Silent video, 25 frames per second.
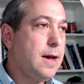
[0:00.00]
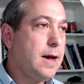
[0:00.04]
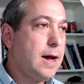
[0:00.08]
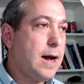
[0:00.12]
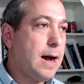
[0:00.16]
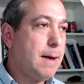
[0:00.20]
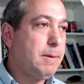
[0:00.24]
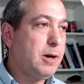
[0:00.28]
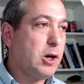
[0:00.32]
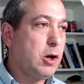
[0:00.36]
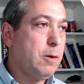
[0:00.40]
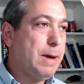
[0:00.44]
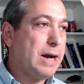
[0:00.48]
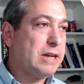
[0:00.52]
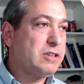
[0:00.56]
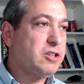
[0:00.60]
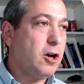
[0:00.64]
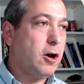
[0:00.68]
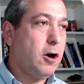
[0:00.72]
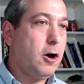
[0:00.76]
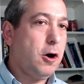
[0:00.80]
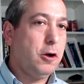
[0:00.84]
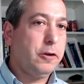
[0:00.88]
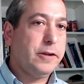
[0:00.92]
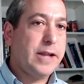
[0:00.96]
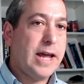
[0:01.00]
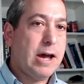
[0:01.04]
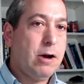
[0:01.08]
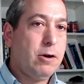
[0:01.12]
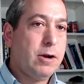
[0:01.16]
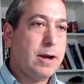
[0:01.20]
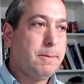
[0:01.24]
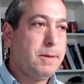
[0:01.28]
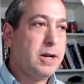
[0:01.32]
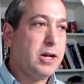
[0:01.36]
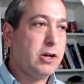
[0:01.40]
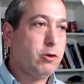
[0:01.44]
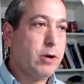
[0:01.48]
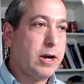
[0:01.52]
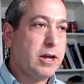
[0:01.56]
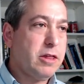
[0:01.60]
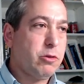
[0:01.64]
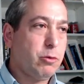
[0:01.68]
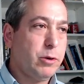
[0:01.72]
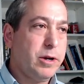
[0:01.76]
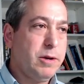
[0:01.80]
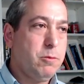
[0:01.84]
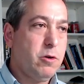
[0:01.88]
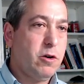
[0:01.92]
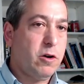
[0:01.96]
I'm going to go back to all now, and I'm going to create
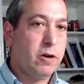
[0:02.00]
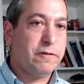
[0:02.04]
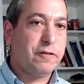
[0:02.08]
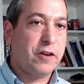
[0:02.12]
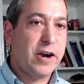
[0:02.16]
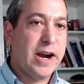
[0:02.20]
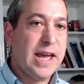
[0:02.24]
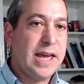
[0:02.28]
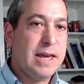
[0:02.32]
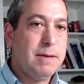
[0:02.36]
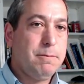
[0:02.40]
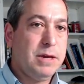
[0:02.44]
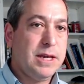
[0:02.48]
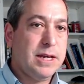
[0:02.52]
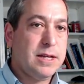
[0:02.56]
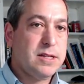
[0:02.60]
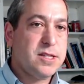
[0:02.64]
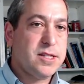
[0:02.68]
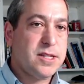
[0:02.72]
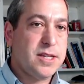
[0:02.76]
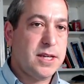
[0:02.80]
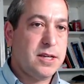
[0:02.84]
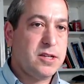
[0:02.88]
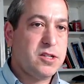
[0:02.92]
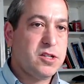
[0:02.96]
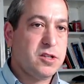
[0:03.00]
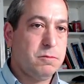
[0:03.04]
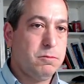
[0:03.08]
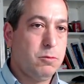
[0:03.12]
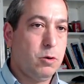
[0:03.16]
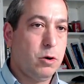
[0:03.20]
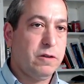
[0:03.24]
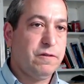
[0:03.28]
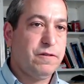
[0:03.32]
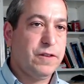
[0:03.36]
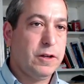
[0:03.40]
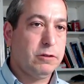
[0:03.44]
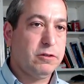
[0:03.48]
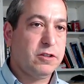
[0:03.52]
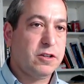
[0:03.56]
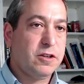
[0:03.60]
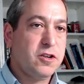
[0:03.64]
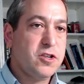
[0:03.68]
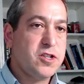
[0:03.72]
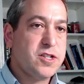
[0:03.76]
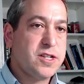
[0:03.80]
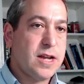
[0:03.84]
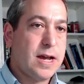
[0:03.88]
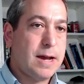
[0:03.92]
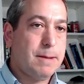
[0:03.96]
3 more for A, B, and C. So more
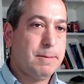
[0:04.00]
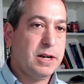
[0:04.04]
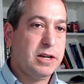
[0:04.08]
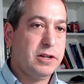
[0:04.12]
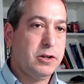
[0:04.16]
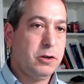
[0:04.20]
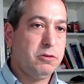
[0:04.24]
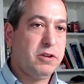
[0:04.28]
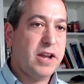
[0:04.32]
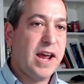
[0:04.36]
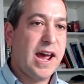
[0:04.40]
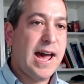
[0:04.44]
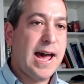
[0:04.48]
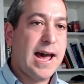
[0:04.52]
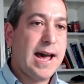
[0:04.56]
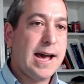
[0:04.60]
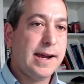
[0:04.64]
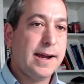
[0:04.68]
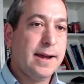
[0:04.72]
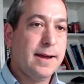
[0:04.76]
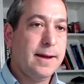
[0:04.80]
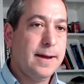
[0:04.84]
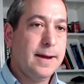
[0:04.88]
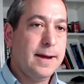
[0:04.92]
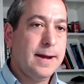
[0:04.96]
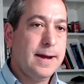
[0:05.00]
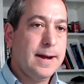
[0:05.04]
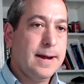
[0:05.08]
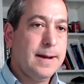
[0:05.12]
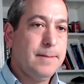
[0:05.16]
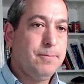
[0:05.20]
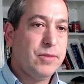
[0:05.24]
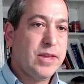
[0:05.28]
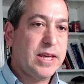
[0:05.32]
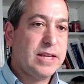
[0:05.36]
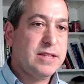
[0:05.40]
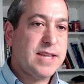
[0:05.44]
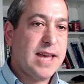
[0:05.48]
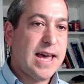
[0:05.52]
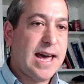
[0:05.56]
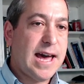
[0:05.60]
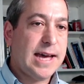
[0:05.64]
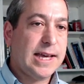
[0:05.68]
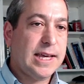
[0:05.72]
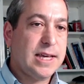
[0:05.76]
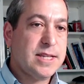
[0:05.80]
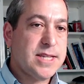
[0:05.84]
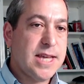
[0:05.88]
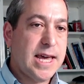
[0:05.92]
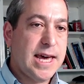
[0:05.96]
filters. I'm going to do tag, and
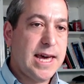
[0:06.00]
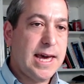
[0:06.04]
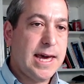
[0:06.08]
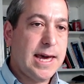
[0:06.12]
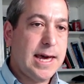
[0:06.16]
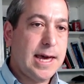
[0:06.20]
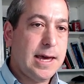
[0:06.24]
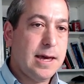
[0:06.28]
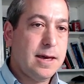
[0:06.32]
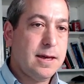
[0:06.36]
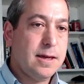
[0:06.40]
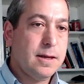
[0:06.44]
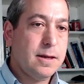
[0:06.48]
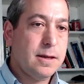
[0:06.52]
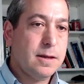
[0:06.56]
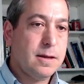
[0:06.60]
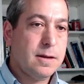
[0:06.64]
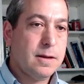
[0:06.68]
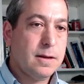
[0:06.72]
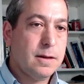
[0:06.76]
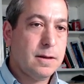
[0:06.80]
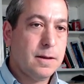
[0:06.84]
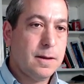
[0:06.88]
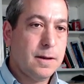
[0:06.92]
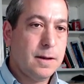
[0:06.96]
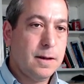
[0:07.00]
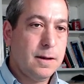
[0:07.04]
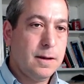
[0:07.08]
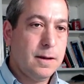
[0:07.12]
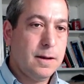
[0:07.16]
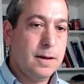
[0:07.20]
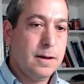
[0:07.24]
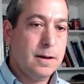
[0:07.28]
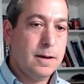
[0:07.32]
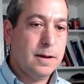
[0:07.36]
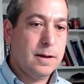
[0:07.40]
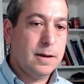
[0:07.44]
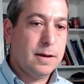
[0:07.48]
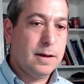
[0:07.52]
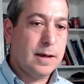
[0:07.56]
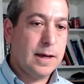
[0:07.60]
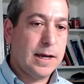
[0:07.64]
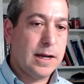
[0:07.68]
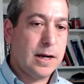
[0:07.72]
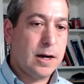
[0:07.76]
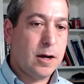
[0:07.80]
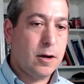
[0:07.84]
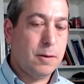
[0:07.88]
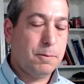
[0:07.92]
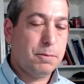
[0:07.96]
tag is A,
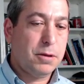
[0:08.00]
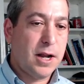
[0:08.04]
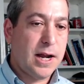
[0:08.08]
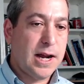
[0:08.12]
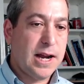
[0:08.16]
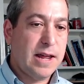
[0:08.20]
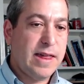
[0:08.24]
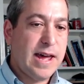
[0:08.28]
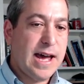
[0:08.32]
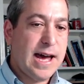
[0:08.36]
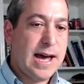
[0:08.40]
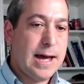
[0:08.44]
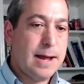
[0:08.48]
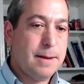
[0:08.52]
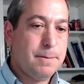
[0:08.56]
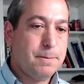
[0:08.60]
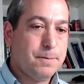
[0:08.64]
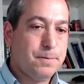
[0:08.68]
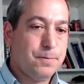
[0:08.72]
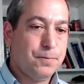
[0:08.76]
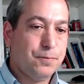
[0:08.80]
and I'll apply that.